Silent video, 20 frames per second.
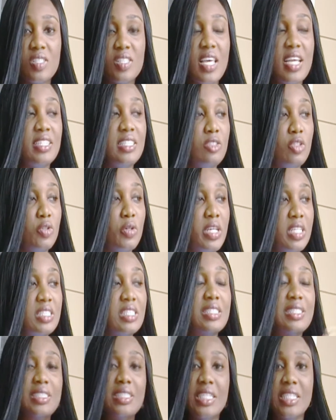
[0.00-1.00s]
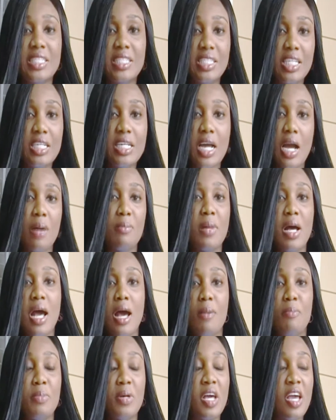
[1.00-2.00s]
like during the Disney come
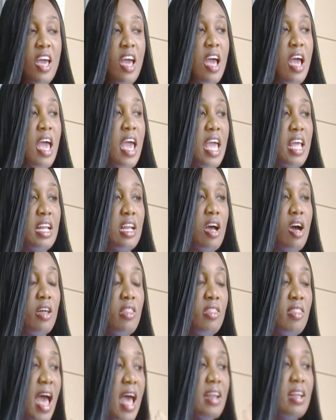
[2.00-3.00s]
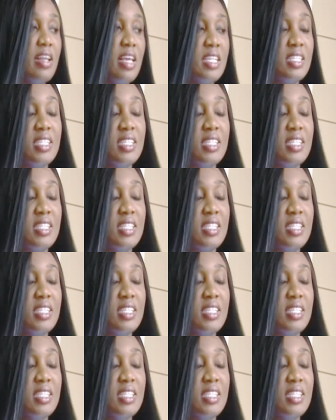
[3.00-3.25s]
up and that